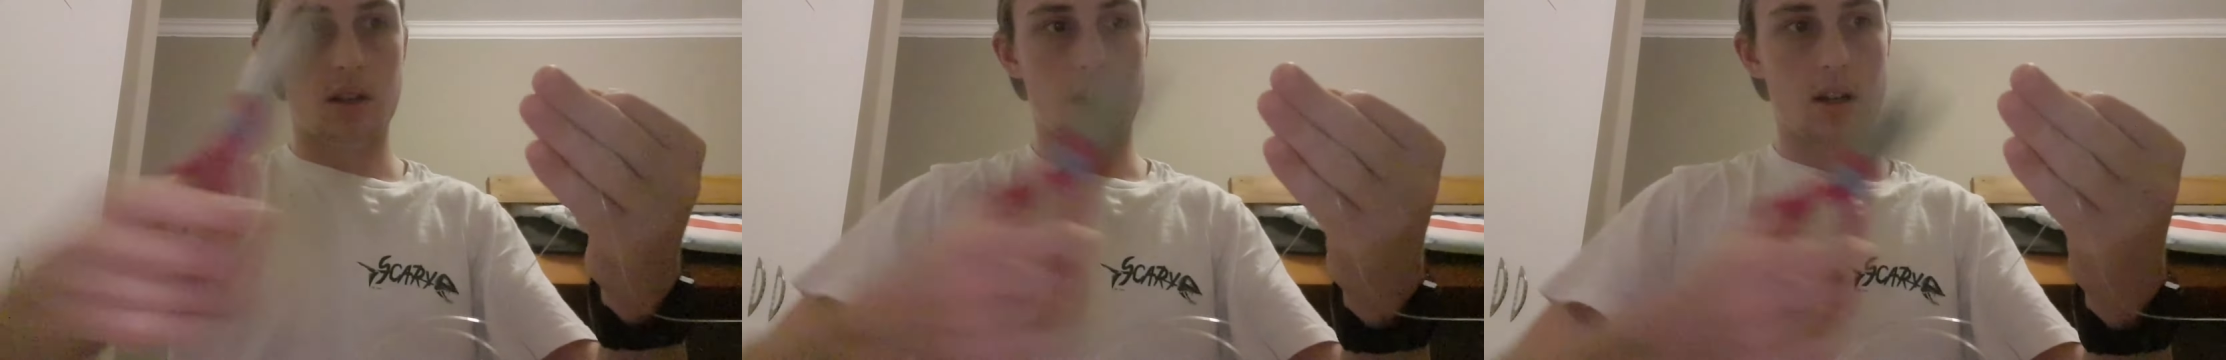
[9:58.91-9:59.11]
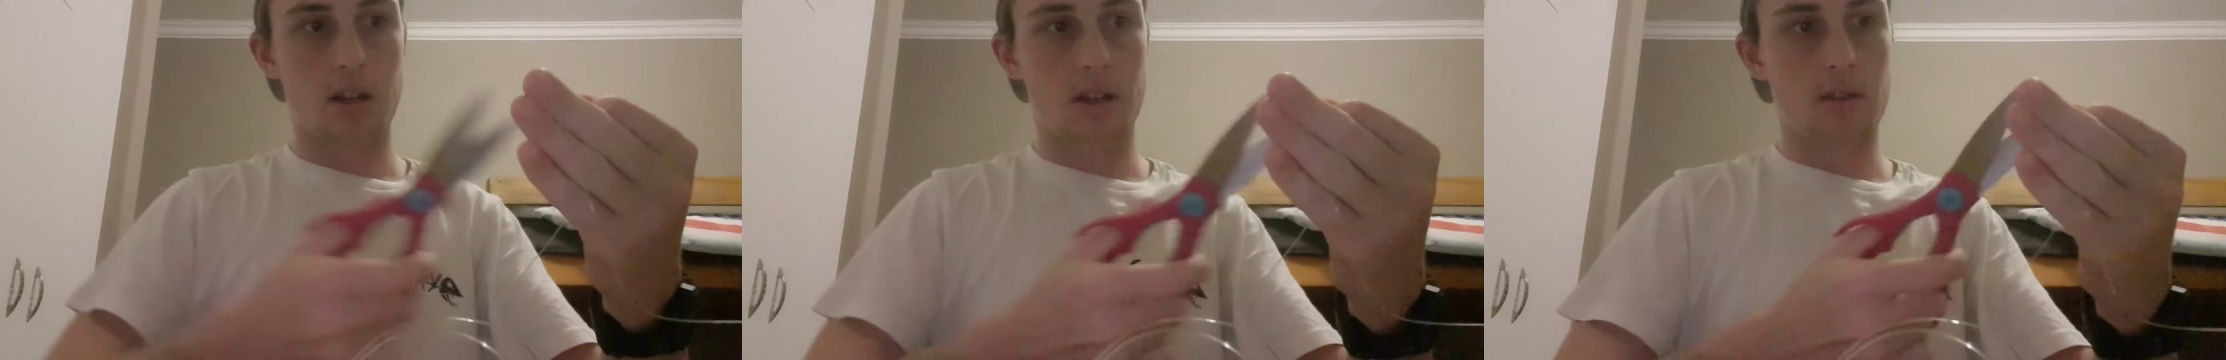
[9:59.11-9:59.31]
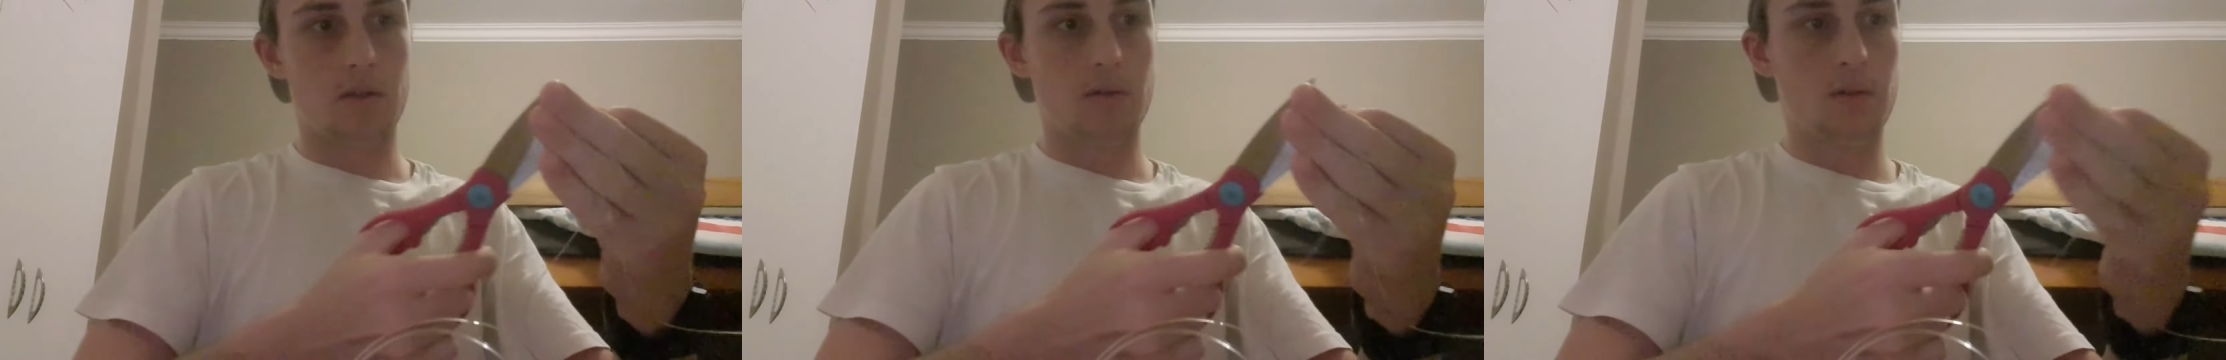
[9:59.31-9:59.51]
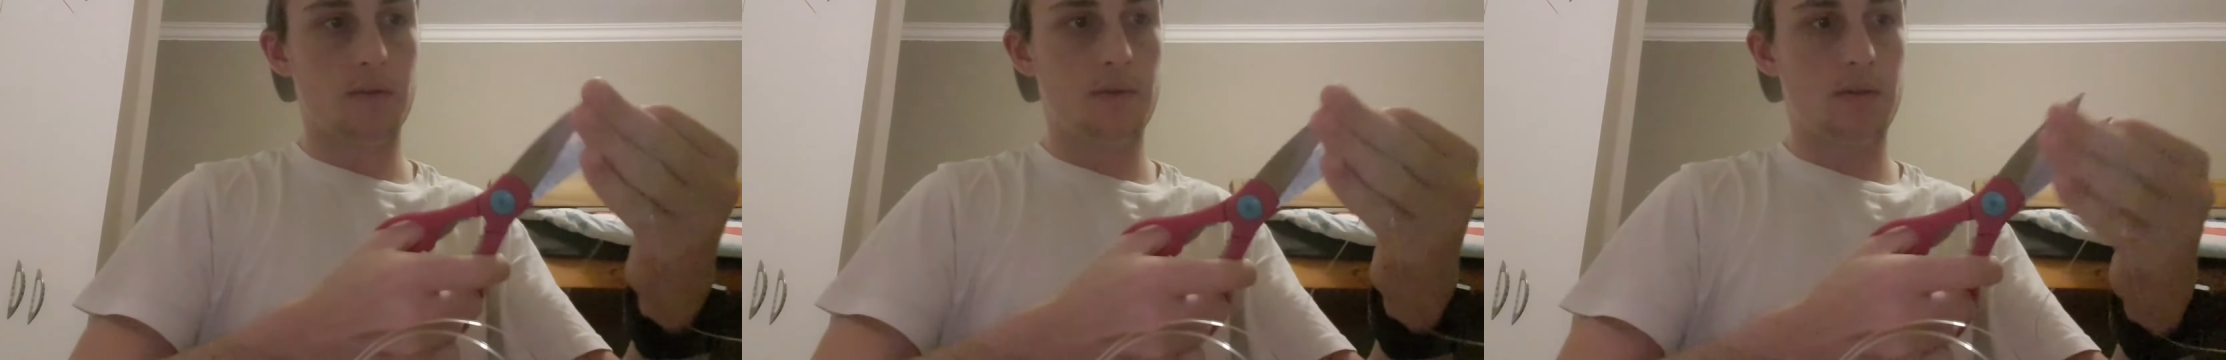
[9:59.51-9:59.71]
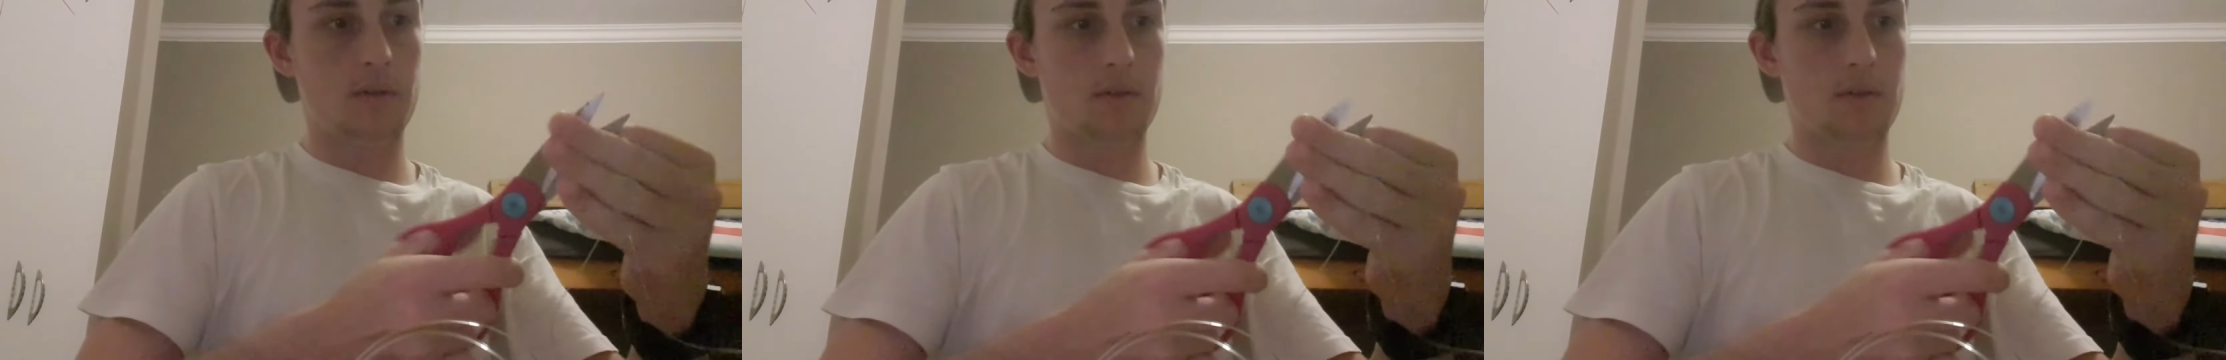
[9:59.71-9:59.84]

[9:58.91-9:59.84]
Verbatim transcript: I cut it off.